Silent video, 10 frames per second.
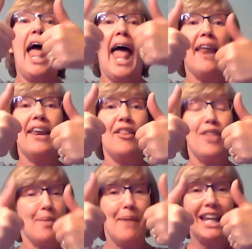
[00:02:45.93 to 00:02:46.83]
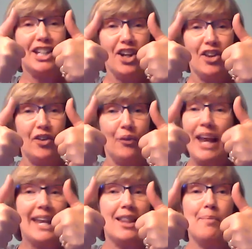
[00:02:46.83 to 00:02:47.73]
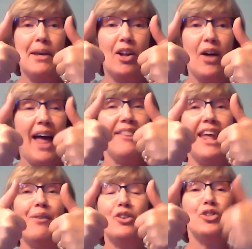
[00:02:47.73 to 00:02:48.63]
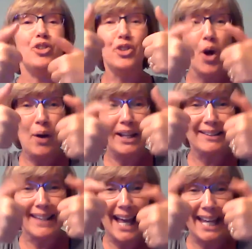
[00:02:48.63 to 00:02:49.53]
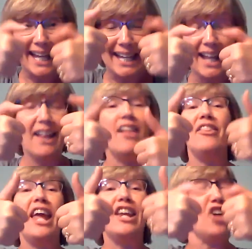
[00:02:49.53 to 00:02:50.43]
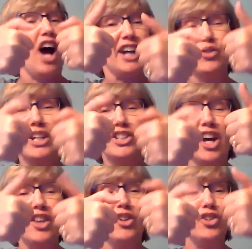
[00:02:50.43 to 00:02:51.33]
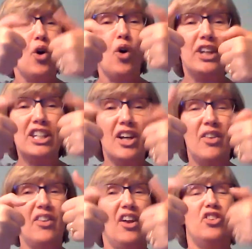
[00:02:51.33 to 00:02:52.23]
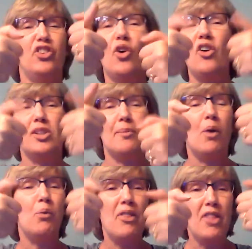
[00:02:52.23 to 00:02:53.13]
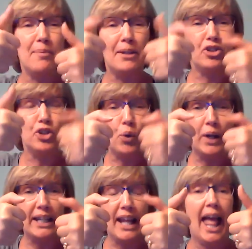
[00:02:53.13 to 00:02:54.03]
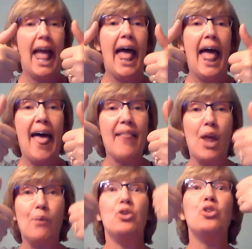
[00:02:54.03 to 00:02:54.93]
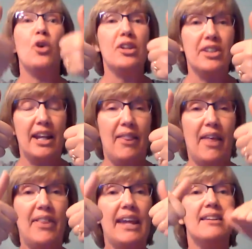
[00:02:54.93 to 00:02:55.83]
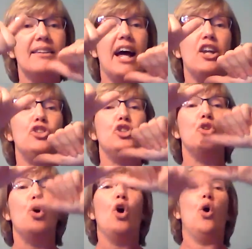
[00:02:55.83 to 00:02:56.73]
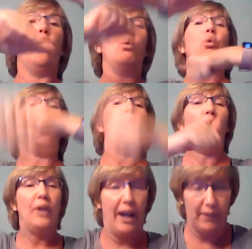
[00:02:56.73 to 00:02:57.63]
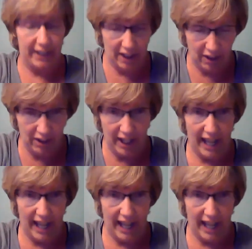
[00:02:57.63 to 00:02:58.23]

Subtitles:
And they met each other right in the middle, and they were so excited. They talked to each other and told each other their stories about what they've been doing, and they were so excited that they decided to roll down the hill.